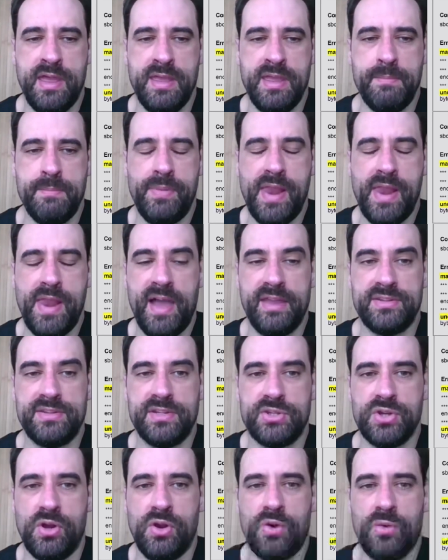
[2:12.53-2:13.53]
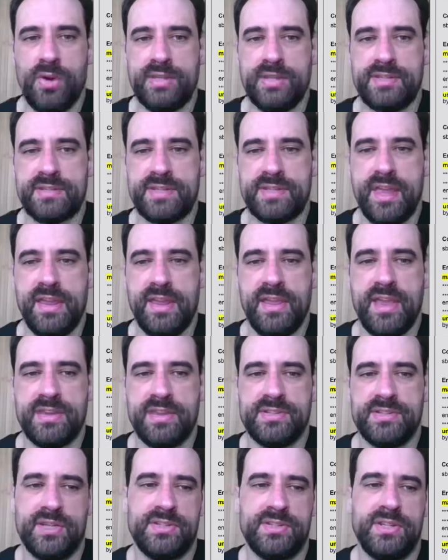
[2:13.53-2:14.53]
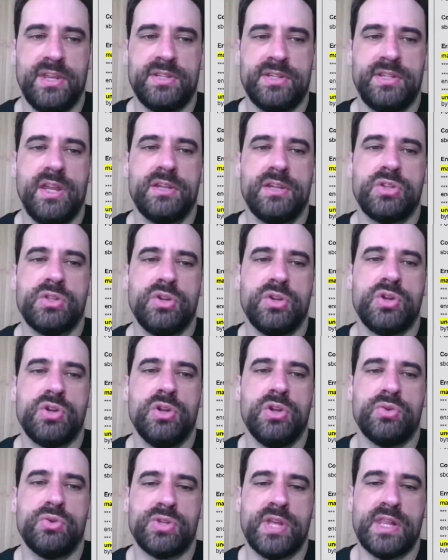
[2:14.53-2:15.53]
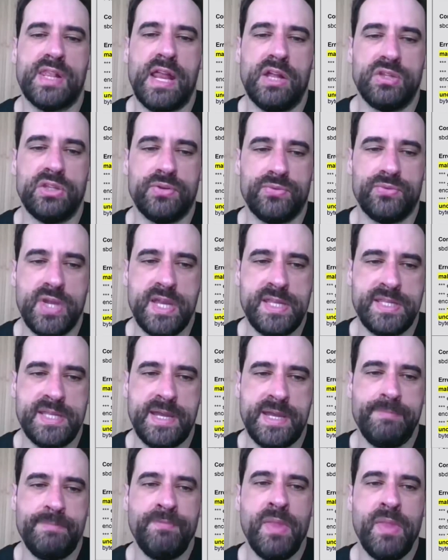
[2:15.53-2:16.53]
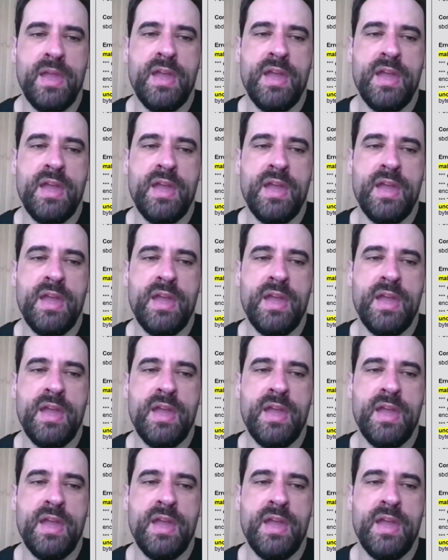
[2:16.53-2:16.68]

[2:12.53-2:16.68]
implies, it's always saying yes, yes, yes, yes. So it's going to send a lot of data.